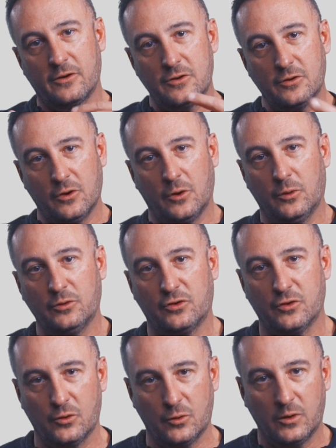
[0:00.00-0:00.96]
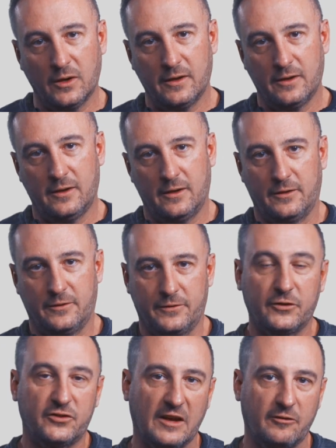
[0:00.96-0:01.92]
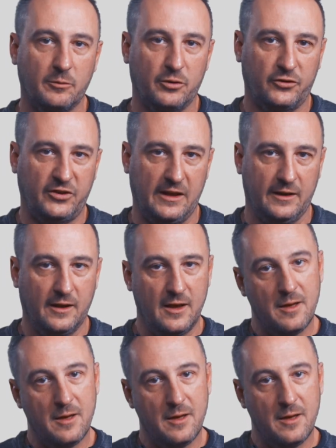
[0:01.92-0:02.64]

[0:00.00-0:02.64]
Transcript: you go to the 7%,